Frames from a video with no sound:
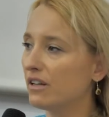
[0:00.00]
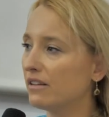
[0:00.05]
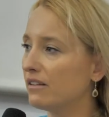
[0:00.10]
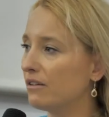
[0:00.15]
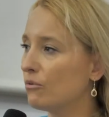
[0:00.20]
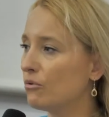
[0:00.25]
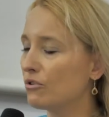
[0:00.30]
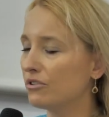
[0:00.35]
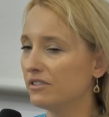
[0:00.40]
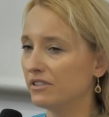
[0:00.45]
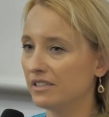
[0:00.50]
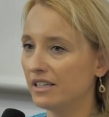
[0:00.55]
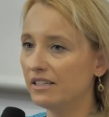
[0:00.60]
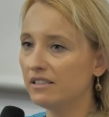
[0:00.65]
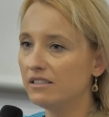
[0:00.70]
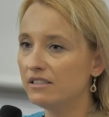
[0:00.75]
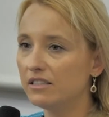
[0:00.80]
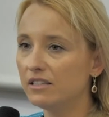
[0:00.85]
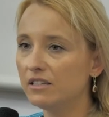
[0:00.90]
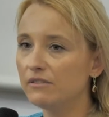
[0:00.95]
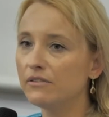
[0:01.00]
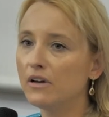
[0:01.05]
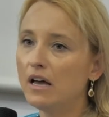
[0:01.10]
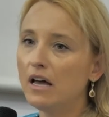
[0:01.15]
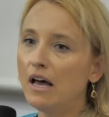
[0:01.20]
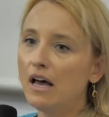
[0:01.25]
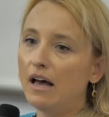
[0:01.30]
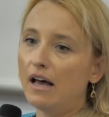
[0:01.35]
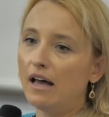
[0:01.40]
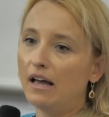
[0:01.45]
and the world is additive
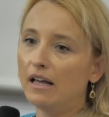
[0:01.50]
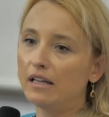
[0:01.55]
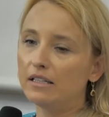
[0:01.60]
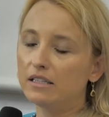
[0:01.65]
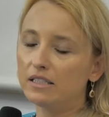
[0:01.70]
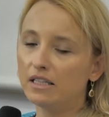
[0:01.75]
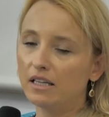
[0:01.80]
and